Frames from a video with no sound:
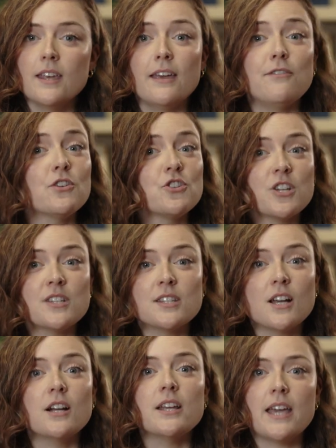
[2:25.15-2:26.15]
If you're just
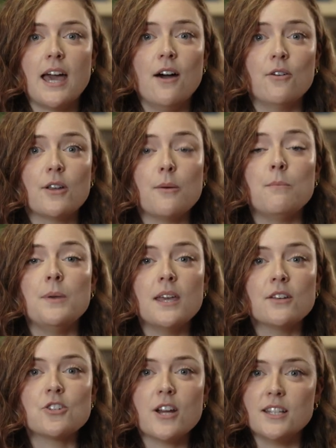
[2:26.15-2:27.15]
starting out,
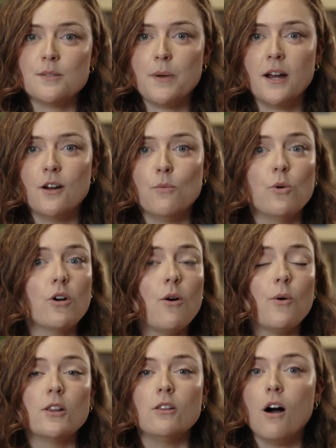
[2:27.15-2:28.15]
being transparent will
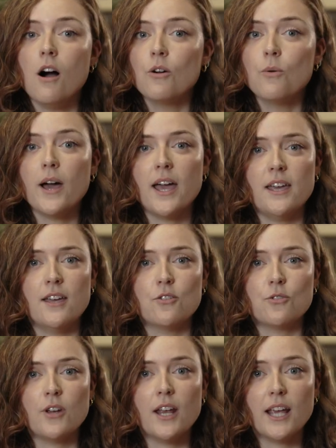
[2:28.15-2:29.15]
go a long way in
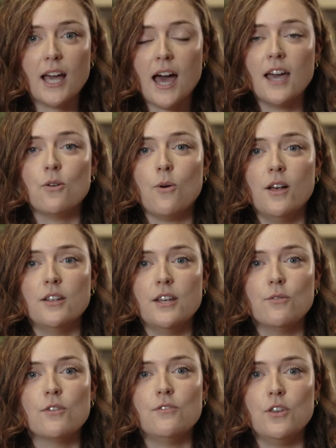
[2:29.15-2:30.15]
creating high
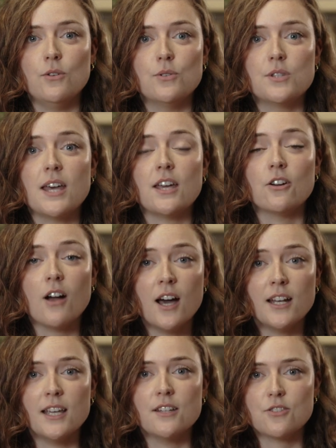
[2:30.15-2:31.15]
quality reviews that your
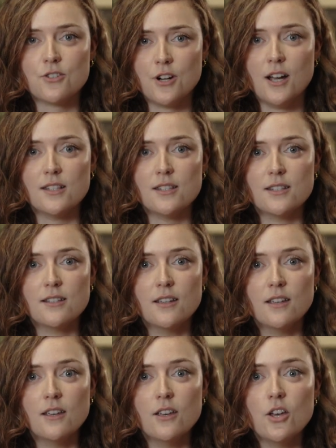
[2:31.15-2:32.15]
audience trusts.
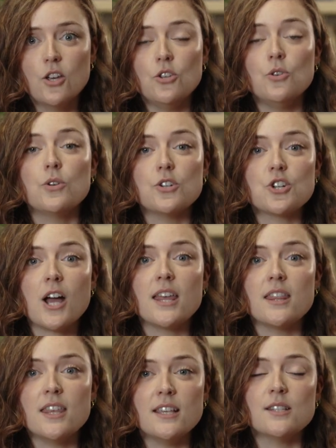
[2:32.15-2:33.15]
You could
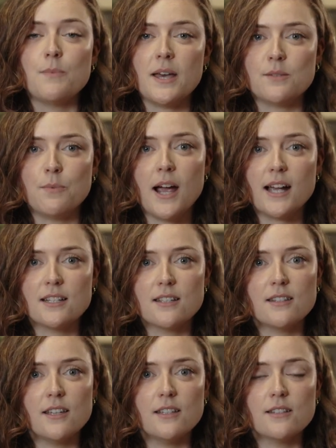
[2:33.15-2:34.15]
try these best
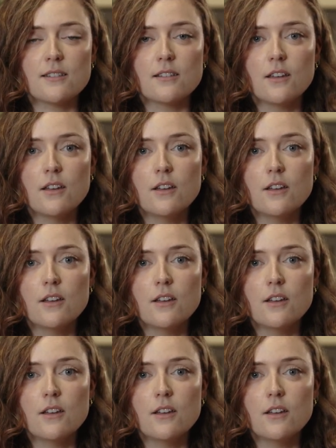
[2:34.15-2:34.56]
practices.